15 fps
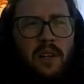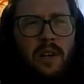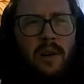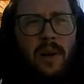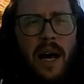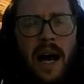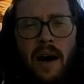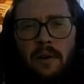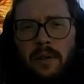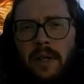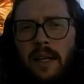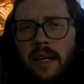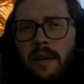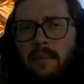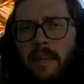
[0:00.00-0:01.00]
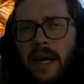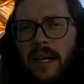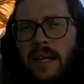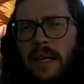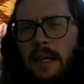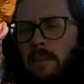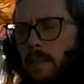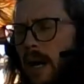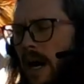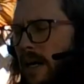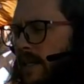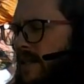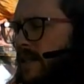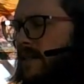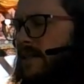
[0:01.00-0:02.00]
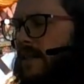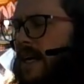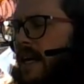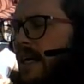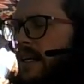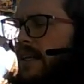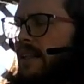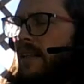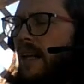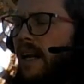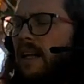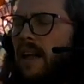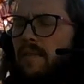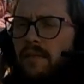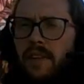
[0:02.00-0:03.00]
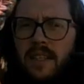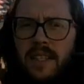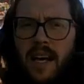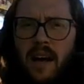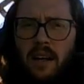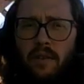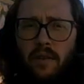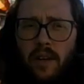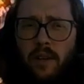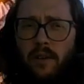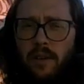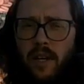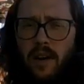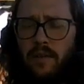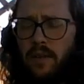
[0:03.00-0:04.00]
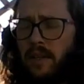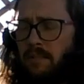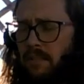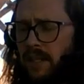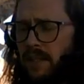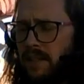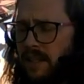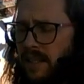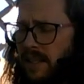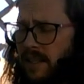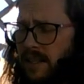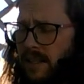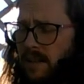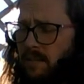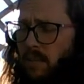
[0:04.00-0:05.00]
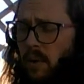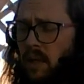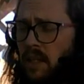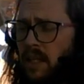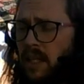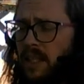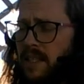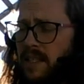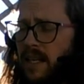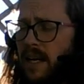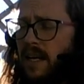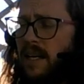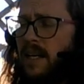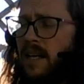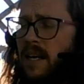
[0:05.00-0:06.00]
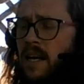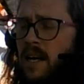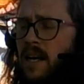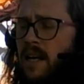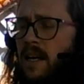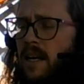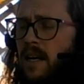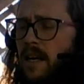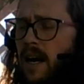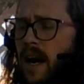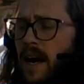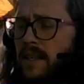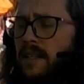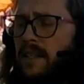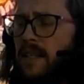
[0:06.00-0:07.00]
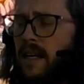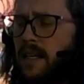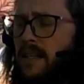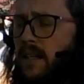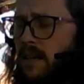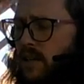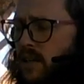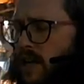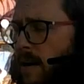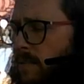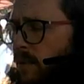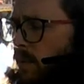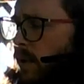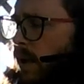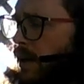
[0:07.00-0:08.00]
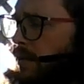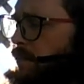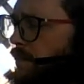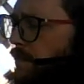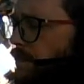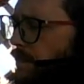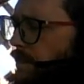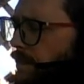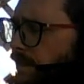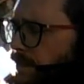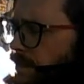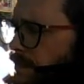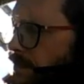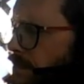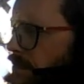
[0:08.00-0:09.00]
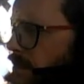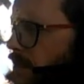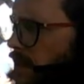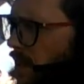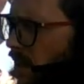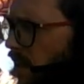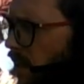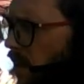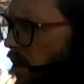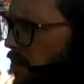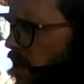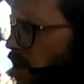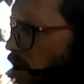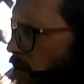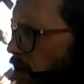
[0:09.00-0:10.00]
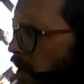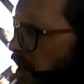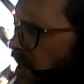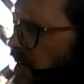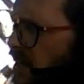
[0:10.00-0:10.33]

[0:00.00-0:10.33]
hounding at my inbox saying that I left this out if I don't cover it. But the important thing is that, as it says here in chapter 1, I made all my